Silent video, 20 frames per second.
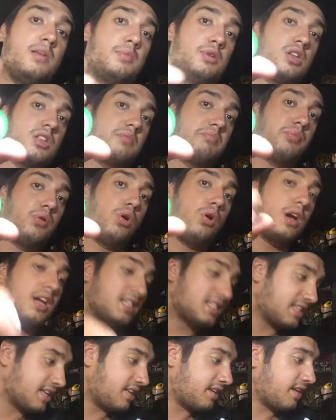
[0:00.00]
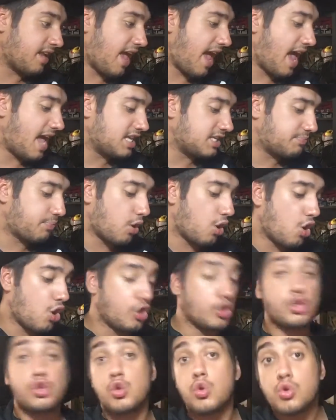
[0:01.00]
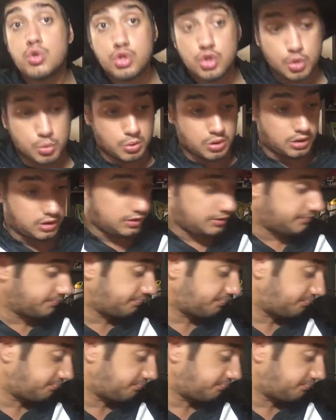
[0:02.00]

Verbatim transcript: and we've got the poison, as per usual.